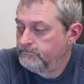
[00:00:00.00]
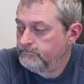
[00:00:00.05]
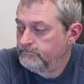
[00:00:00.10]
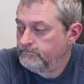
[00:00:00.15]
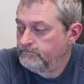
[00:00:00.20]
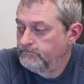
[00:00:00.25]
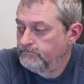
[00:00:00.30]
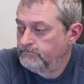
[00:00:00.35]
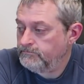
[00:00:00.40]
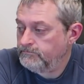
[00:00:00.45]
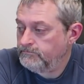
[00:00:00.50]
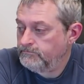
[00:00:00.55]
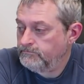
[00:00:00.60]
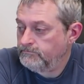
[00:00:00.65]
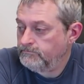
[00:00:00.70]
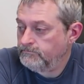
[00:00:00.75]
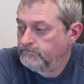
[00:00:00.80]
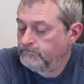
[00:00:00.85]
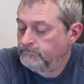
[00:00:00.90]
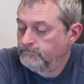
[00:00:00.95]

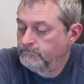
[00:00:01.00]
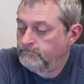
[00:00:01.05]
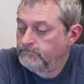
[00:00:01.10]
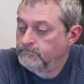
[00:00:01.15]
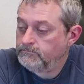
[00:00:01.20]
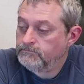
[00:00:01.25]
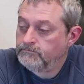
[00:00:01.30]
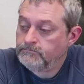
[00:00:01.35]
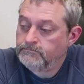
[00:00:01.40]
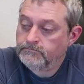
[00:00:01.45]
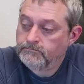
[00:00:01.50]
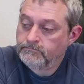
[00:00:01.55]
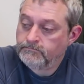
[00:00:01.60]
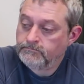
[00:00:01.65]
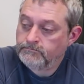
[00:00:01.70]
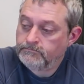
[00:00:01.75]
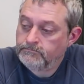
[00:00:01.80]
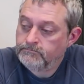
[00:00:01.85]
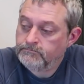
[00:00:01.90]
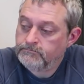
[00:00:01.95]

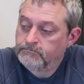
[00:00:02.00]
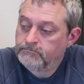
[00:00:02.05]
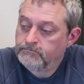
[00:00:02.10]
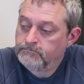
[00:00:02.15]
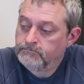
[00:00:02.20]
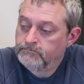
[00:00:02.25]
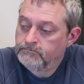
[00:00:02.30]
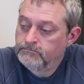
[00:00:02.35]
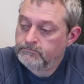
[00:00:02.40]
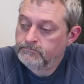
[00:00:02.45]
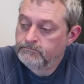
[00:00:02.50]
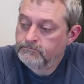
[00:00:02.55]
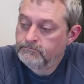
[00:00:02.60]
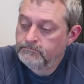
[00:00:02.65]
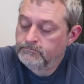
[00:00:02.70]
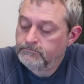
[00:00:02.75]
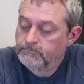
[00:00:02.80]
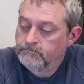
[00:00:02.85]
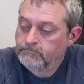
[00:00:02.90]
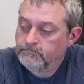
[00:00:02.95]

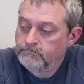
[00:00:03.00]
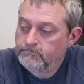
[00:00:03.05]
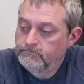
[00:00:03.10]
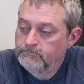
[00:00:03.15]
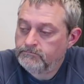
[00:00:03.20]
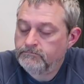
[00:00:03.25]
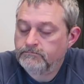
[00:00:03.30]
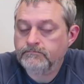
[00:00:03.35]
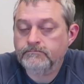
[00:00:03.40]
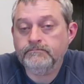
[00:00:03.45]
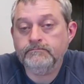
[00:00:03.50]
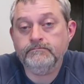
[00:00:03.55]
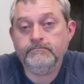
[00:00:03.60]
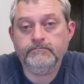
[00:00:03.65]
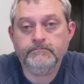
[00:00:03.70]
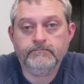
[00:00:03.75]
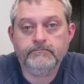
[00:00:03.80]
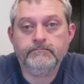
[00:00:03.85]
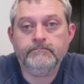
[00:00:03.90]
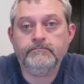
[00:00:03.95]

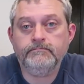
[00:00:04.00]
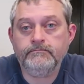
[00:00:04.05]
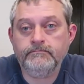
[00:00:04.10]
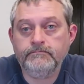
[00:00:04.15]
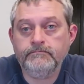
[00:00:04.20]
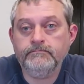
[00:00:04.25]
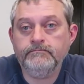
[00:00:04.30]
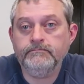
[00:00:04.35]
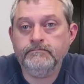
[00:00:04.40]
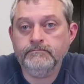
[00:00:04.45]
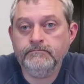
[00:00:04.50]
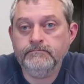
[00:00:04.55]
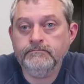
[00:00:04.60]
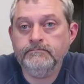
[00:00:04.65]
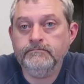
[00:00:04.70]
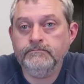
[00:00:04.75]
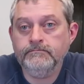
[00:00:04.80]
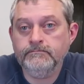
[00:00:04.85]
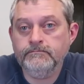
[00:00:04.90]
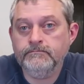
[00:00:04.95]

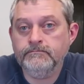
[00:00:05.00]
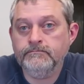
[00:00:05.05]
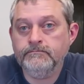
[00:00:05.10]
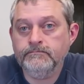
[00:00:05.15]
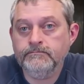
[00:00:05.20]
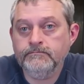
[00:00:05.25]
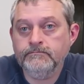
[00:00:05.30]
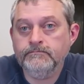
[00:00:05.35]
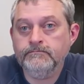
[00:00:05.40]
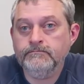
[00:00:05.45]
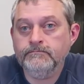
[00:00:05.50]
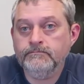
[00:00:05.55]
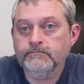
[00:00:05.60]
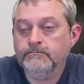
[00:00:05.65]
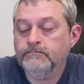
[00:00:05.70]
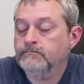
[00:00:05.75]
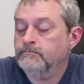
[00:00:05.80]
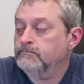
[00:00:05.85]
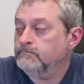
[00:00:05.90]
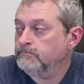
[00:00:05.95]

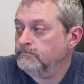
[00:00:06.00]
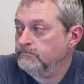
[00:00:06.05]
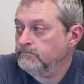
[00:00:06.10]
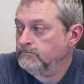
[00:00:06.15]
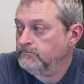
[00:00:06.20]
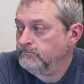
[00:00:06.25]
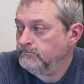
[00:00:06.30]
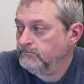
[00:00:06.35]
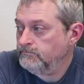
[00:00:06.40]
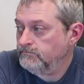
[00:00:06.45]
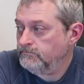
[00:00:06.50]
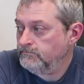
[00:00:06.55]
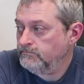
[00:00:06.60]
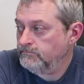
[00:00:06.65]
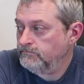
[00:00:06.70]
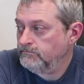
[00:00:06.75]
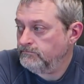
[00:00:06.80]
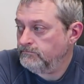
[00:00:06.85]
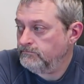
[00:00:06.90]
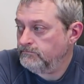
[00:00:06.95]

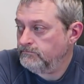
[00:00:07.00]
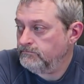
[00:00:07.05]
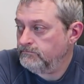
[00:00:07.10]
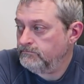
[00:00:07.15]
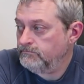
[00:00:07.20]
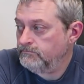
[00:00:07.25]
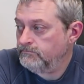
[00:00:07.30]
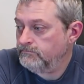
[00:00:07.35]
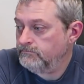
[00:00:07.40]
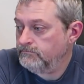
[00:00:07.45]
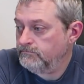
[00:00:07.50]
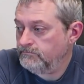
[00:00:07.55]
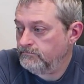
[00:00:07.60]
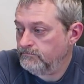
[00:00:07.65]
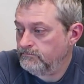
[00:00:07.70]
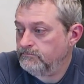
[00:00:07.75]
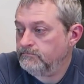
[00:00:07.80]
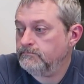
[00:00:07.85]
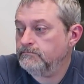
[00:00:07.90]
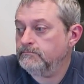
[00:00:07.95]
(not speaking)